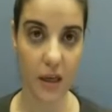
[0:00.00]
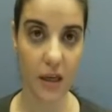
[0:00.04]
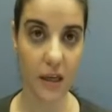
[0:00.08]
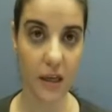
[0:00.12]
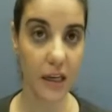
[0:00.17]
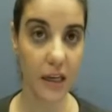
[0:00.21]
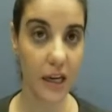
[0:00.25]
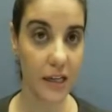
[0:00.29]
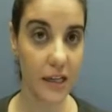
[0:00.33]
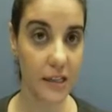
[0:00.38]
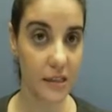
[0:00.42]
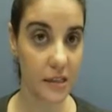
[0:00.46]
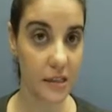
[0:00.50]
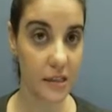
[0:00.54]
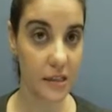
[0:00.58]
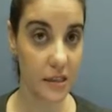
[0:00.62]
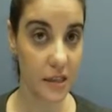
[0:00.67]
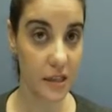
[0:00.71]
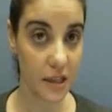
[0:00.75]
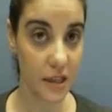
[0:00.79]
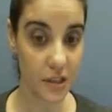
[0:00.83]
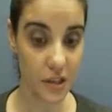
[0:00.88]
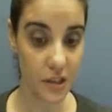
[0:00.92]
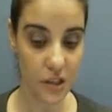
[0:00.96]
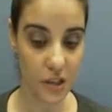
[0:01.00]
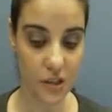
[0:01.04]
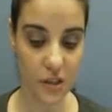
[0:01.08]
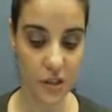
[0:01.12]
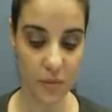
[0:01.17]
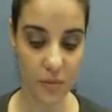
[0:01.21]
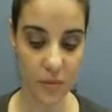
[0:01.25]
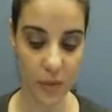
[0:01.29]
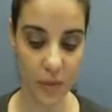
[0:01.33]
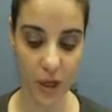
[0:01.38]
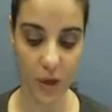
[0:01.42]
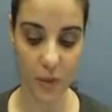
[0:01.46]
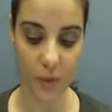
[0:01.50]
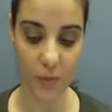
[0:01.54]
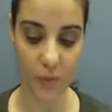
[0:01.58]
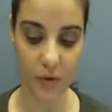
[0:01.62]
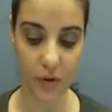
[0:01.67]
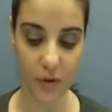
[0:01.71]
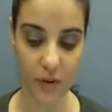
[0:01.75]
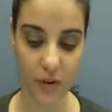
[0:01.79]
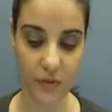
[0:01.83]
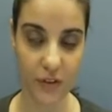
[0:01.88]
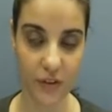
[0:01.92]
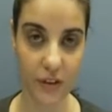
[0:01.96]
Kate's intention to make a
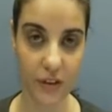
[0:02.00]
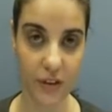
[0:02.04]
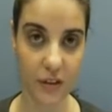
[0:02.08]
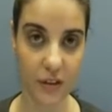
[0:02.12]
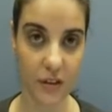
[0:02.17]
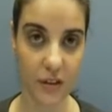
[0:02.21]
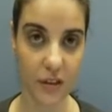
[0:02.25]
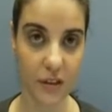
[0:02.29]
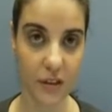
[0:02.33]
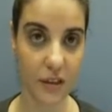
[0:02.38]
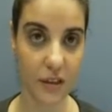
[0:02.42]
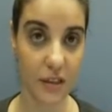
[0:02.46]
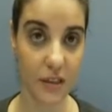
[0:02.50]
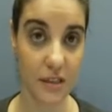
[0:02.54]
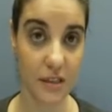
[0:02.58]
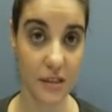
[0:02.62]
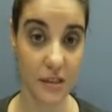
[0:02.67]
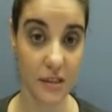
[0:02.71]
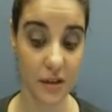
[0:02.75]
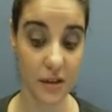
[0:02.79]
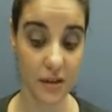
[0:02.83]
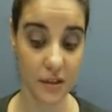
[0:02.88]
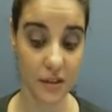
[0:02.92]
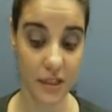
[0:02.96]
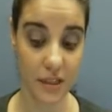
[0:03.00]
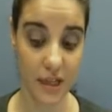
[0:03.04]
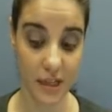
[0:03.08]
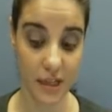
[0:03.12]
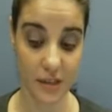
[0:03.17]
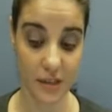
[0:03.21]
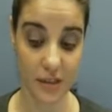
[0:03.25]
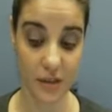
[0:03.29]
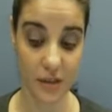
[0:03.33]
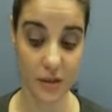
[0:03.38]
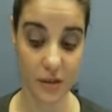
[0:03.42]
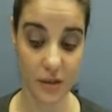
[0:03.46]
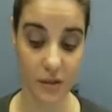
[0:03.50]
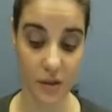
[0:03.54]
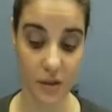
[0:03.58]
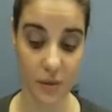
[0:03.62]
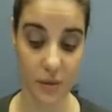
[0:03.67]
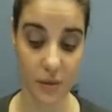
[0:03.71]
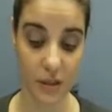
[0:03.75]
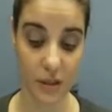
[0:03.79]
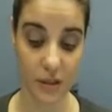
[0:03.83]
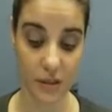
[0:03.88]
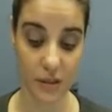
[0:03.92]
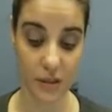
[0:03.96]
profit. Is there a tax
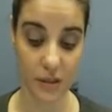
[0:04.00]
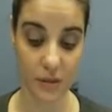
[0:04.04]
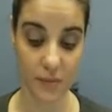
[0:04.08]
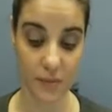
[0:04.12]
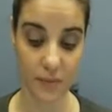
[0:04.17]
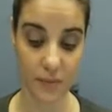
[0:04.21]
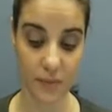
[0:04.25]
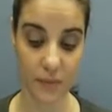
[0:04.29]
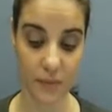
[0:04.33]
consequence?